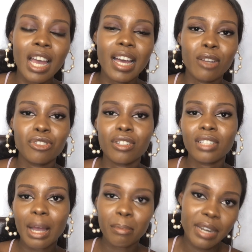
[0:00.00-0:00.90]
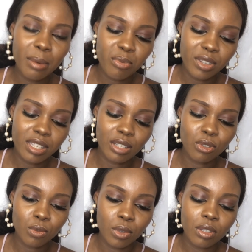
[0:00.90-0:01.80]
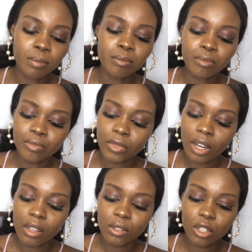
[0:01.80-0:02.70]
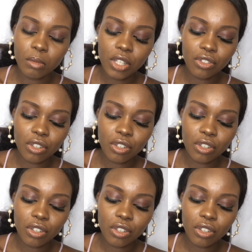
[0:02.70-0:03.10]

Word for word: I just apply presets to it. So you make sure